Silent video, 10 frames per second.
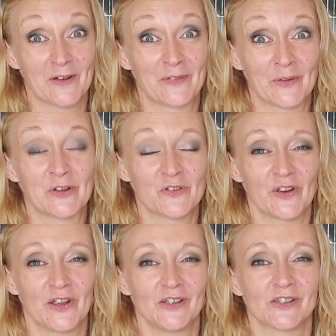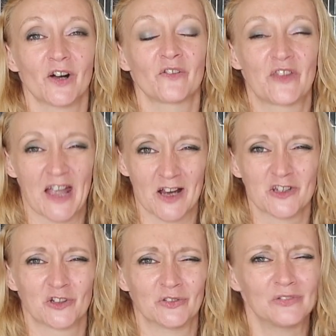footage for you of the
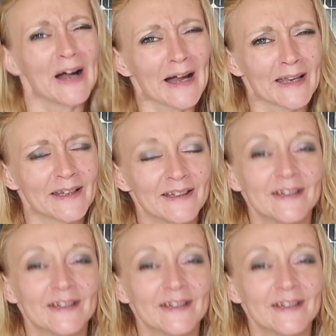actual van.